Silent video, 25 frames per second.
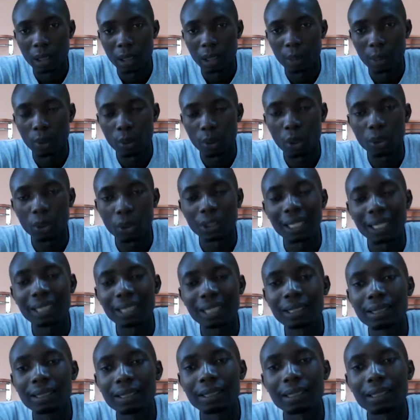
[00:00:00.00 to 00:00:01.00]
because
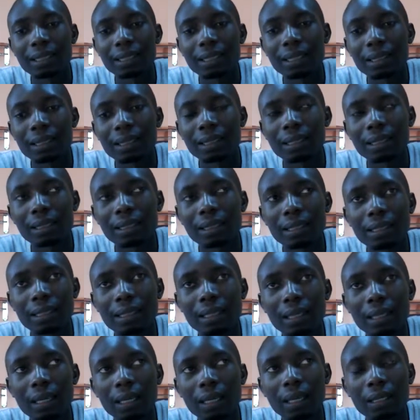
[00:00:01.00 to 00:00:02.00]
that's
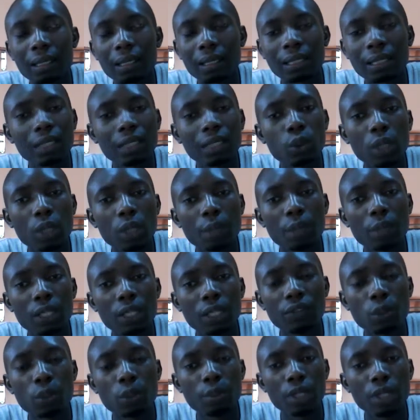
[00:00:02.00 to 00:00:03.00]
what they
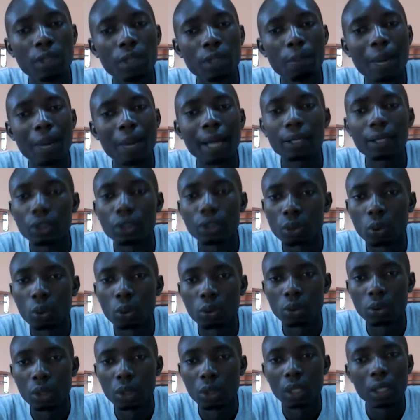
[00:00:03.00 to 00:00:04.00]
believe to be the milestone.
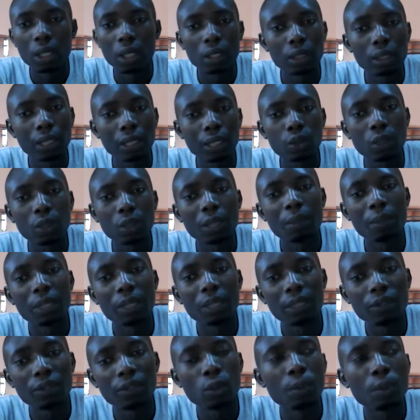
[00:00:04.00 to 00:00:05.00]
That's what they
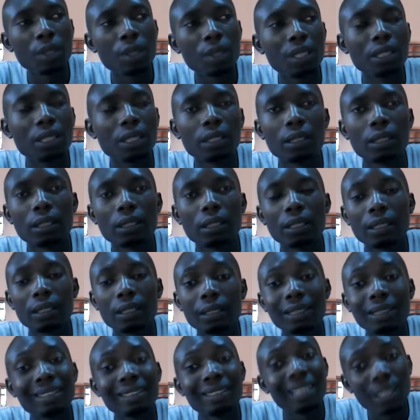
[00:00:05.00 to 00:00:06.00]
believe to be
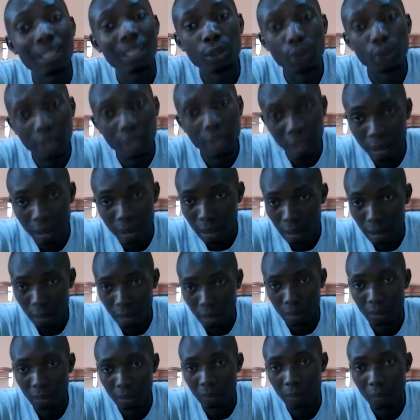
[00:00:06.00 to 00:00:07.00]
the thing you need
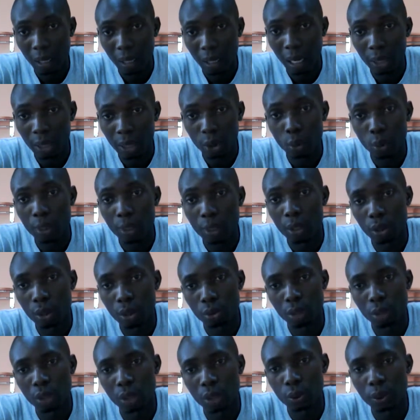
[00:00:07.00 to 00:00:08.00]
actually when you
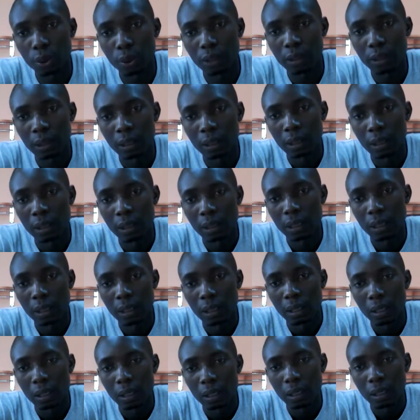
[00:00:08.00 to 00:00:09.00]
graduate.
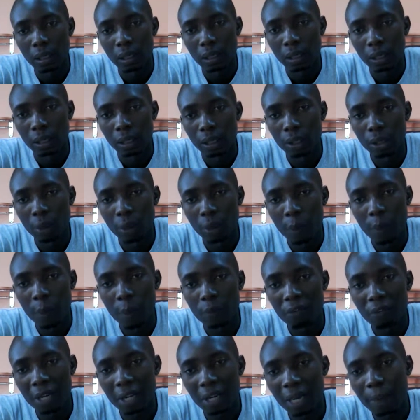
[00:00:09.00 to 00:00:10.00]
People
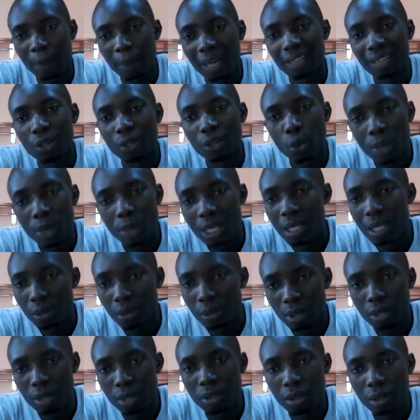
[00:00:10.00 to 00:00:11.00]
forget about knowing the
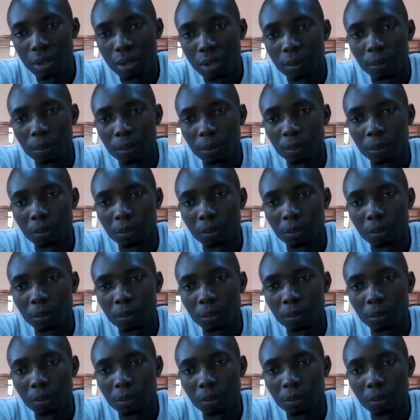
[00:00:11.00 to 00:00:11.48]
real thing.